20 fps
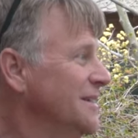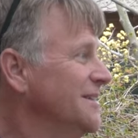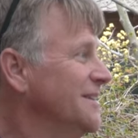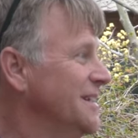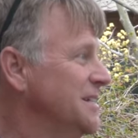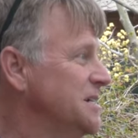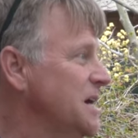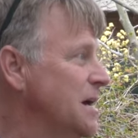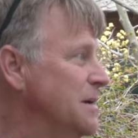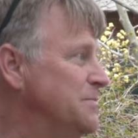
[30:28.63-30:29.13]

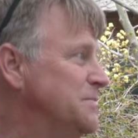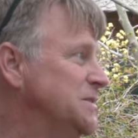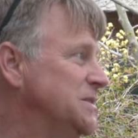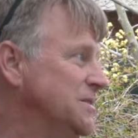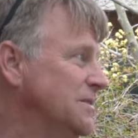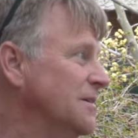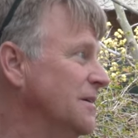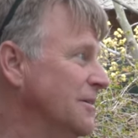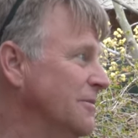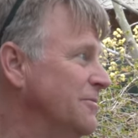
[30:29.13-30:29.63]
the
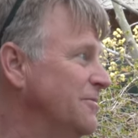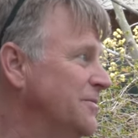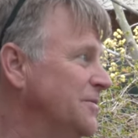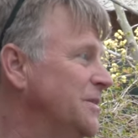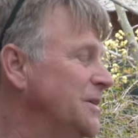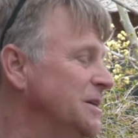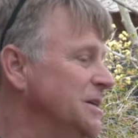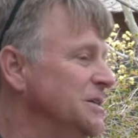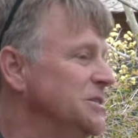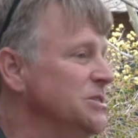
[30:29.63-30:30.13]
types of
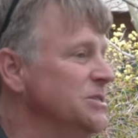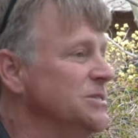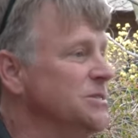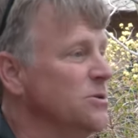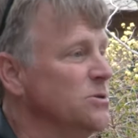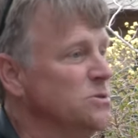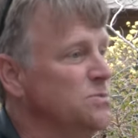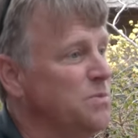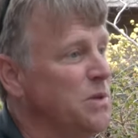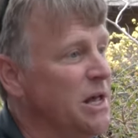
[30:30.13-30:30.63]
conditions
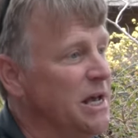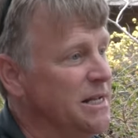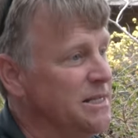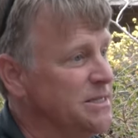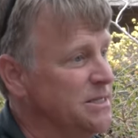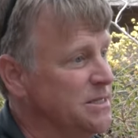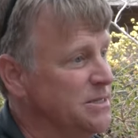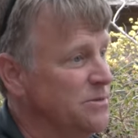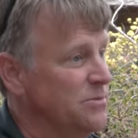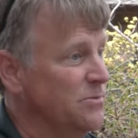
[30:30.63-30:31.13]
those
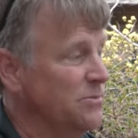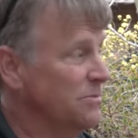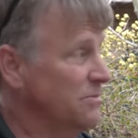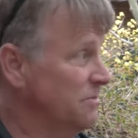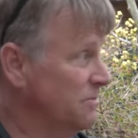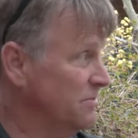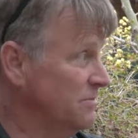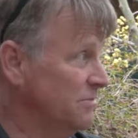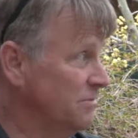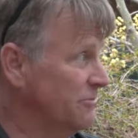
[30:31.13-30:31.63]
plants
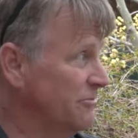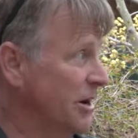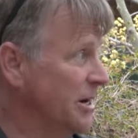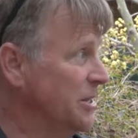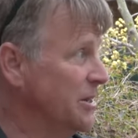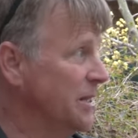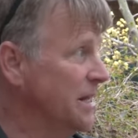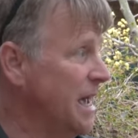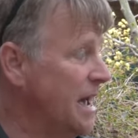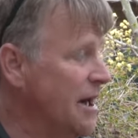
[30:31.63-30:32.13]

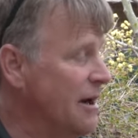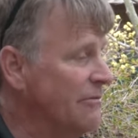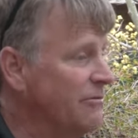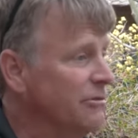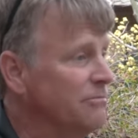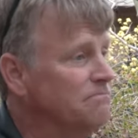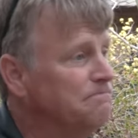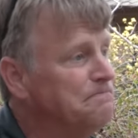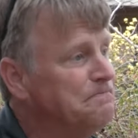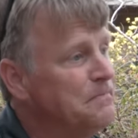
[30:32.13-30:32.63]
regularly have.
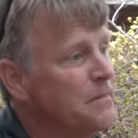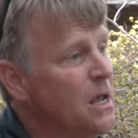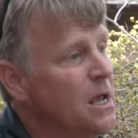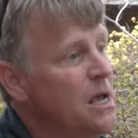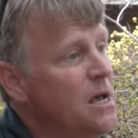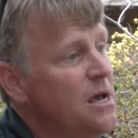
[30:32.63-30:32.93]
Mm-hmm.